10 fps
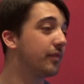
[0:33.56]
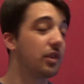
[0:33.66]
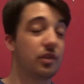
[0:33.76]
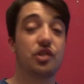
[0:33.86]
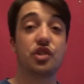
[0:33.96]

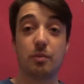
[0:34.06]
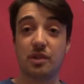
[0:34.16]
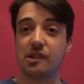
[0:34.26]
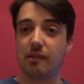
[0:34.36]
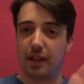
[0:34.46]

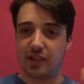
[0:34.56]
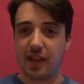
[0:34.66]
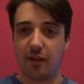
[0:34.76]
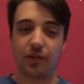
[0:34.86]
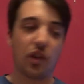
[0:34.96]
Consumers like
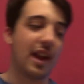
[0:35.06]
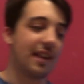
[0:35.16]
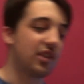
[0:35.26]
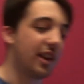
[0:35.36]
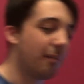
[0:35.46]
yourselves got your hands on it